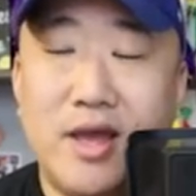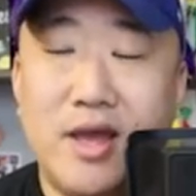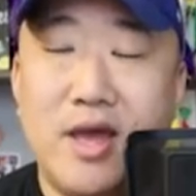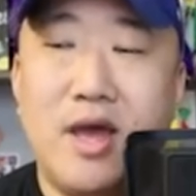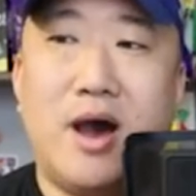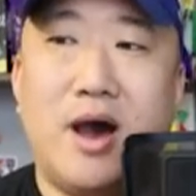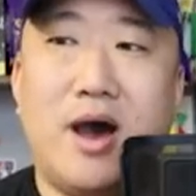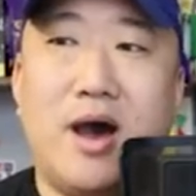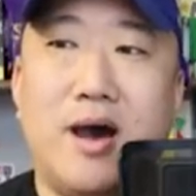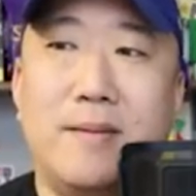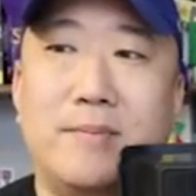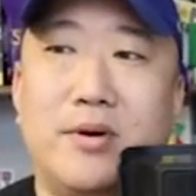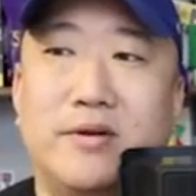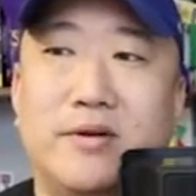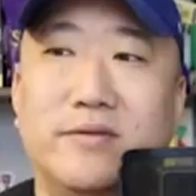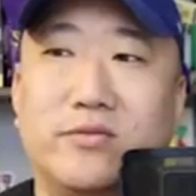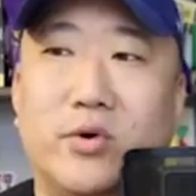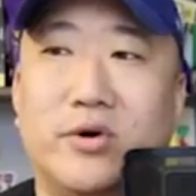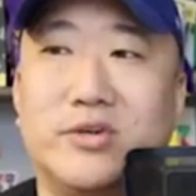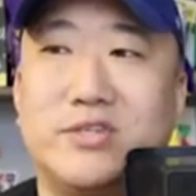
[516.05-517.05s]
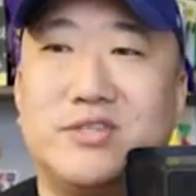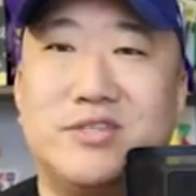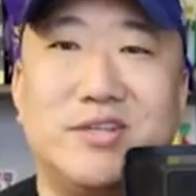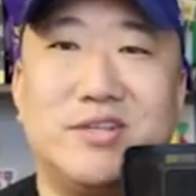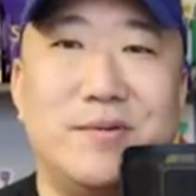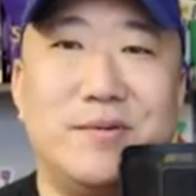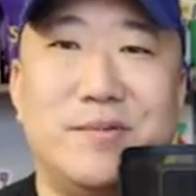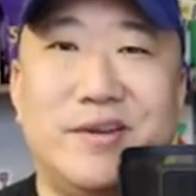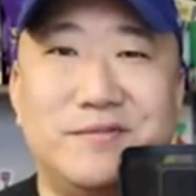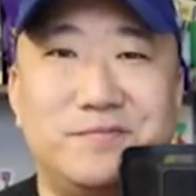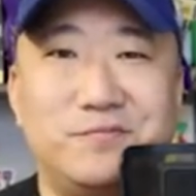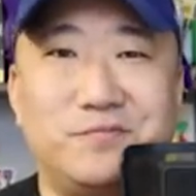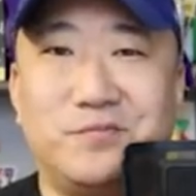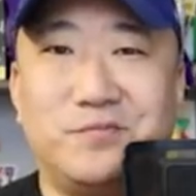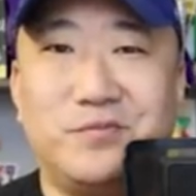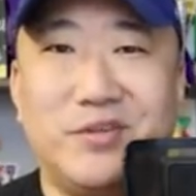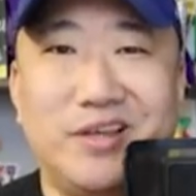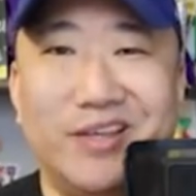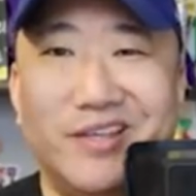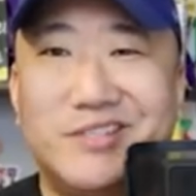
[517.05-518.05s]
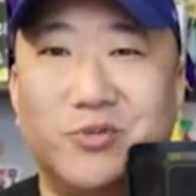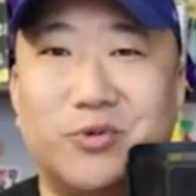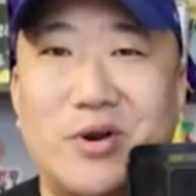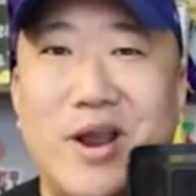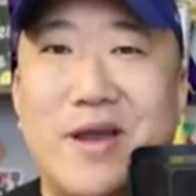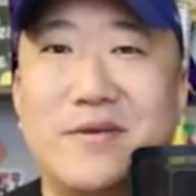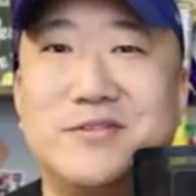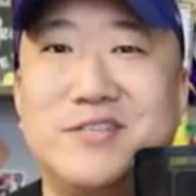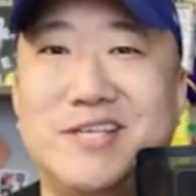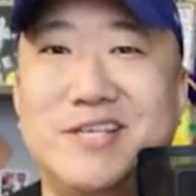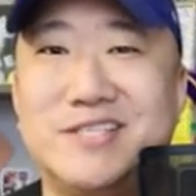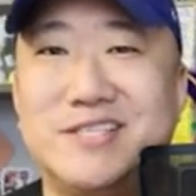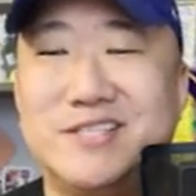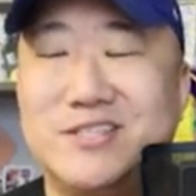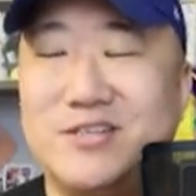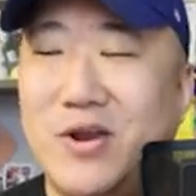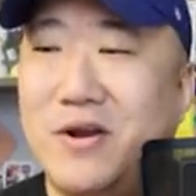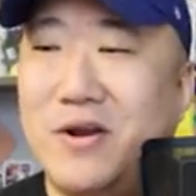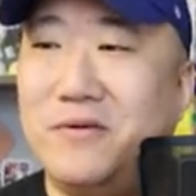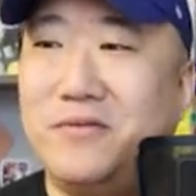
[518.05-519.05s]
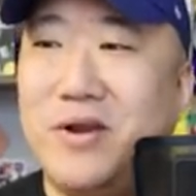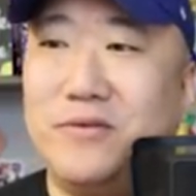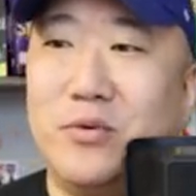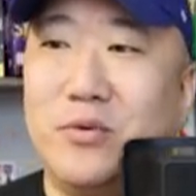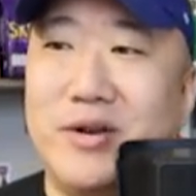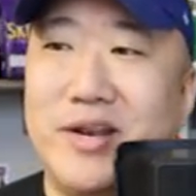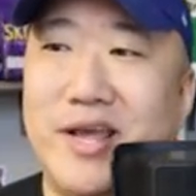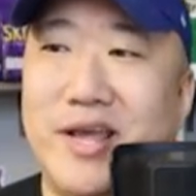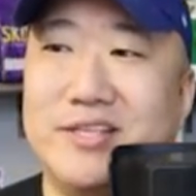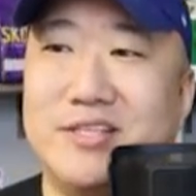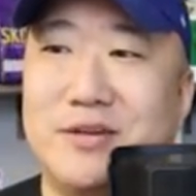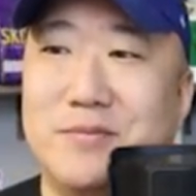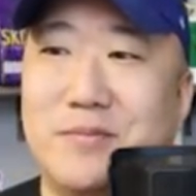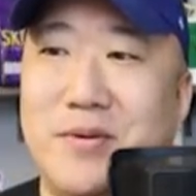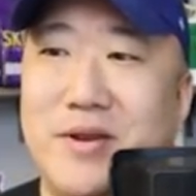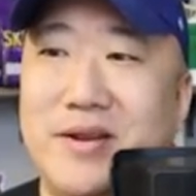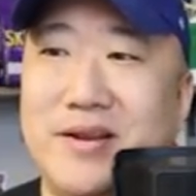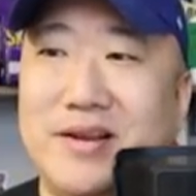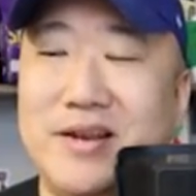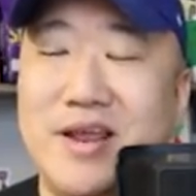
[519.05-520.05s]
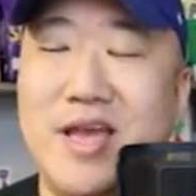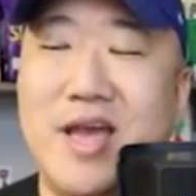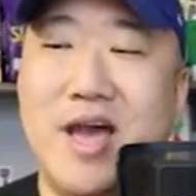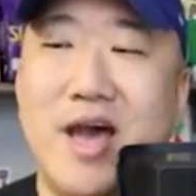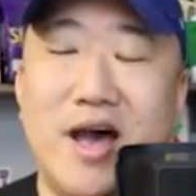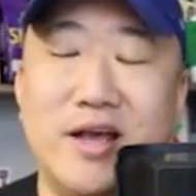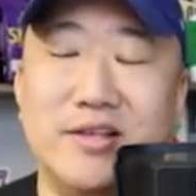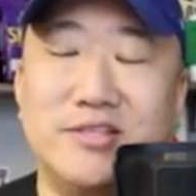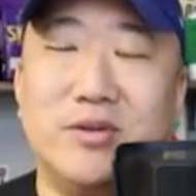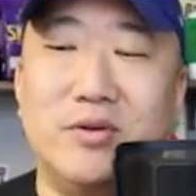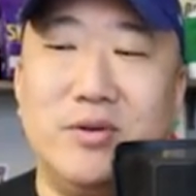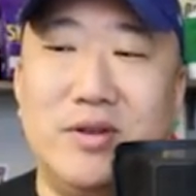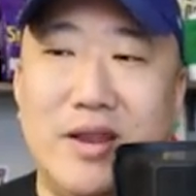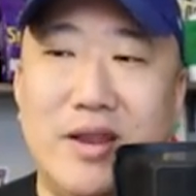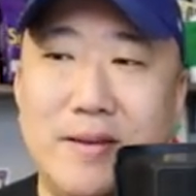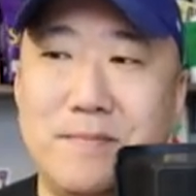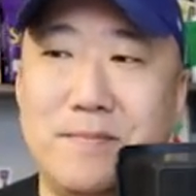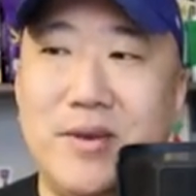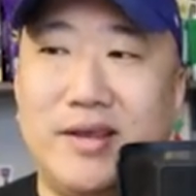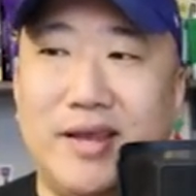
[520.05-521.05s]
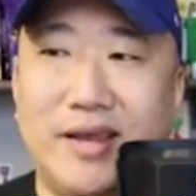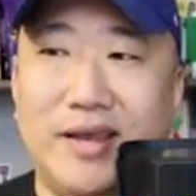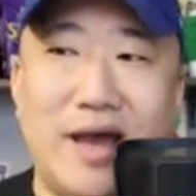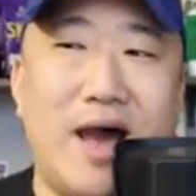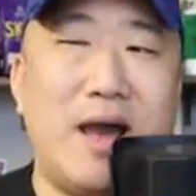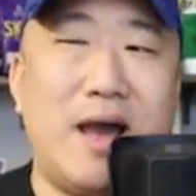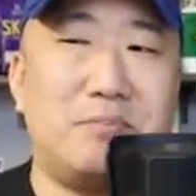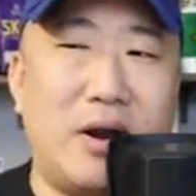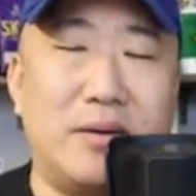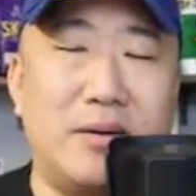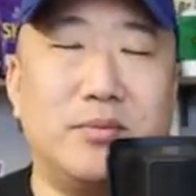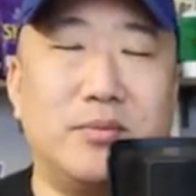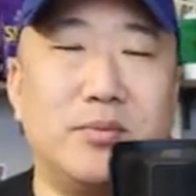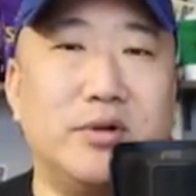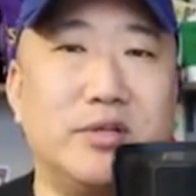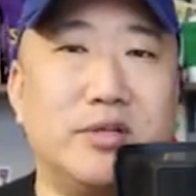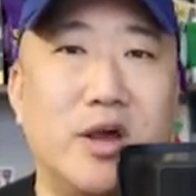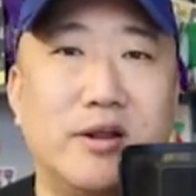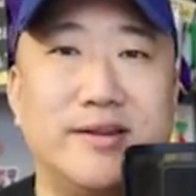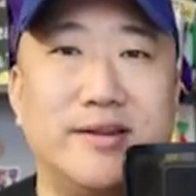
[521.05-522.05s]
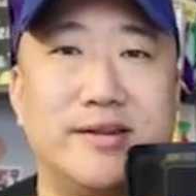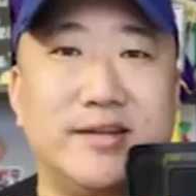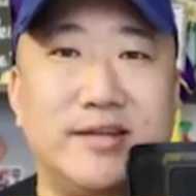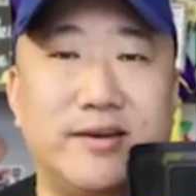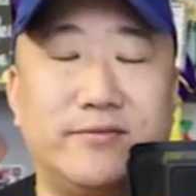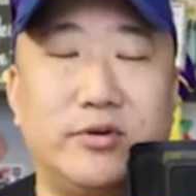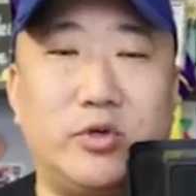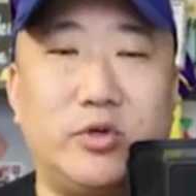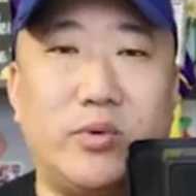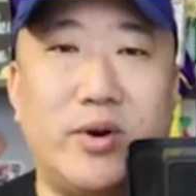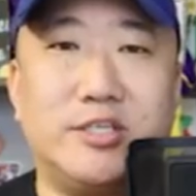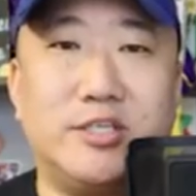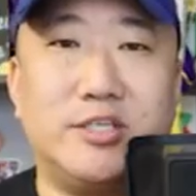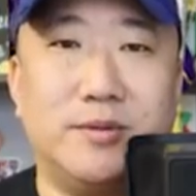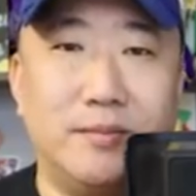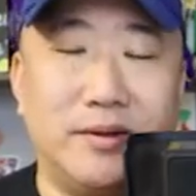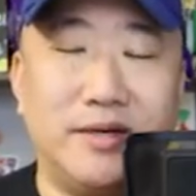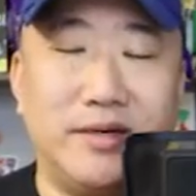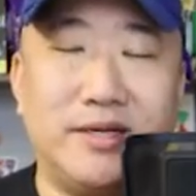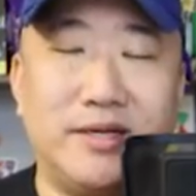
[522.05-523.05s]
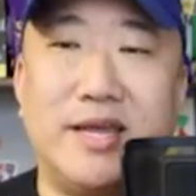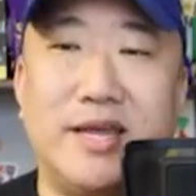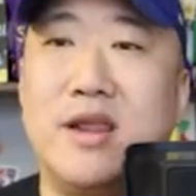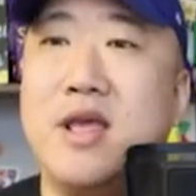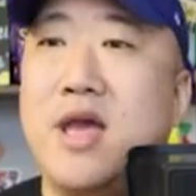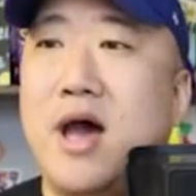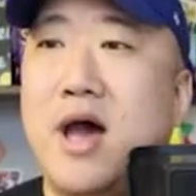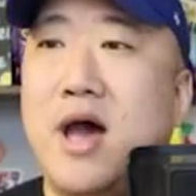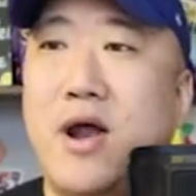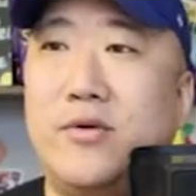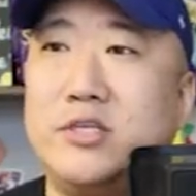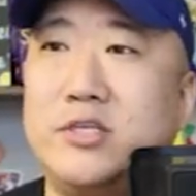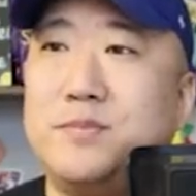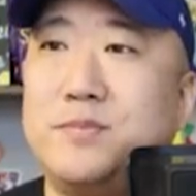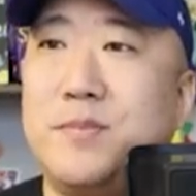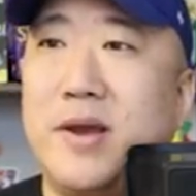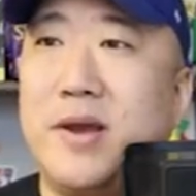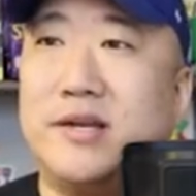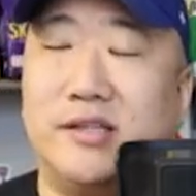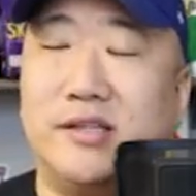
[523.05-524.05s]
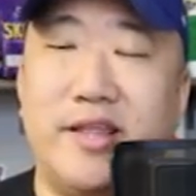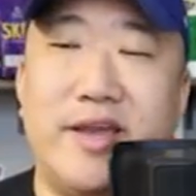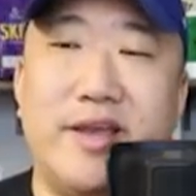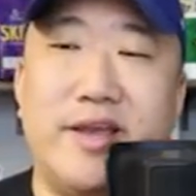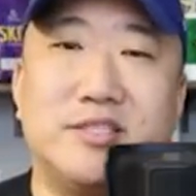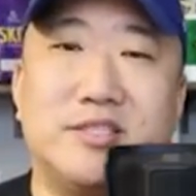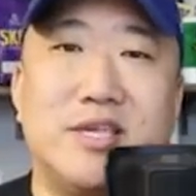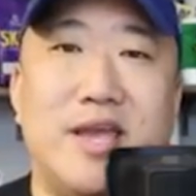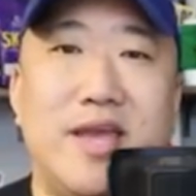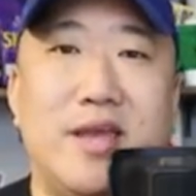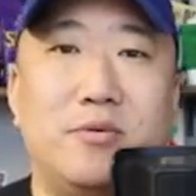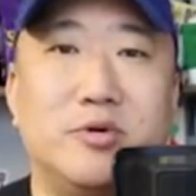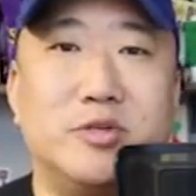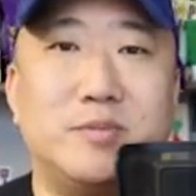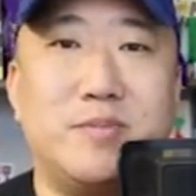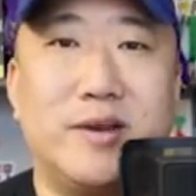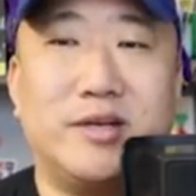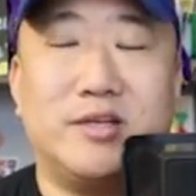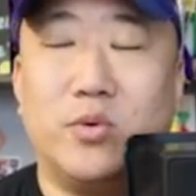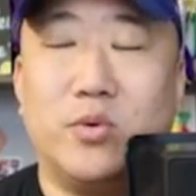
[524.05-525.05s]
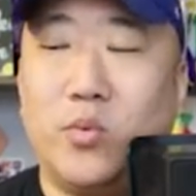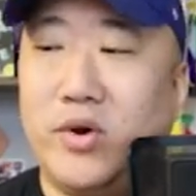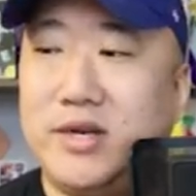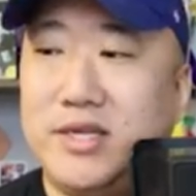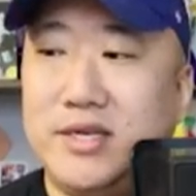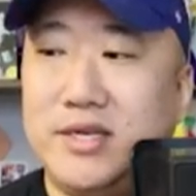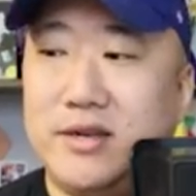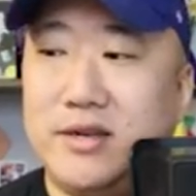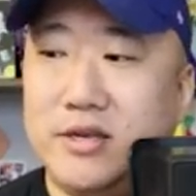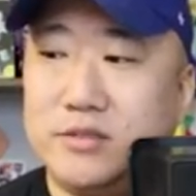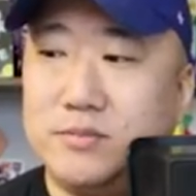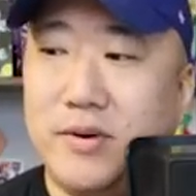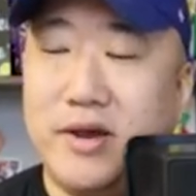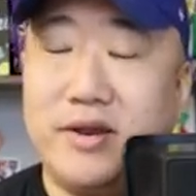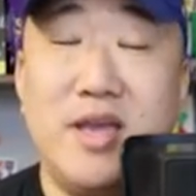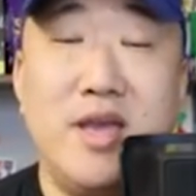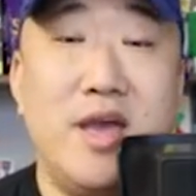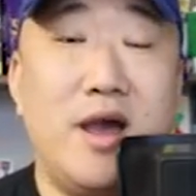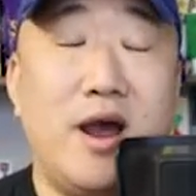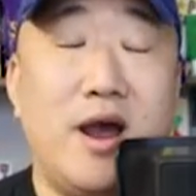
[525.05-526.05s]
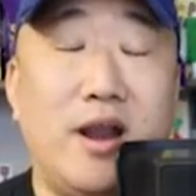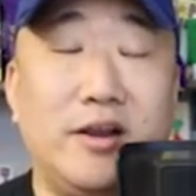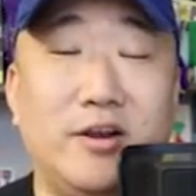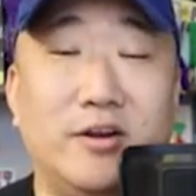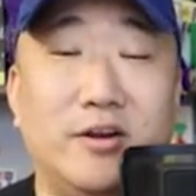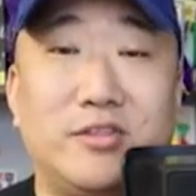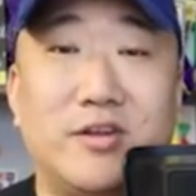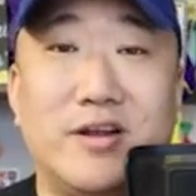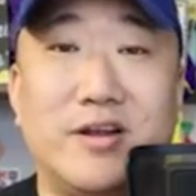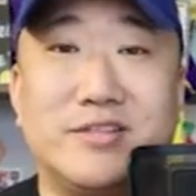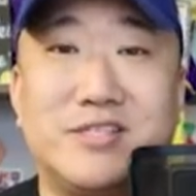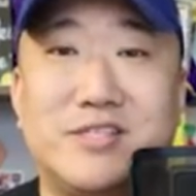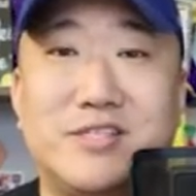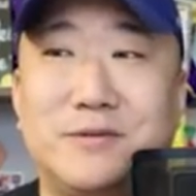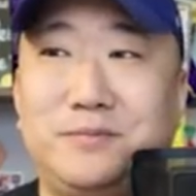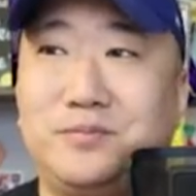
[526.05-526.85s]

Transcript: Uh, but of course, I mean, it's draft season, so everyone has an opinion. Uh, so nitpicking, I probably would have gone in a different direction. But again, uh, respect to Lance and respect to what he does. But are your thoughts?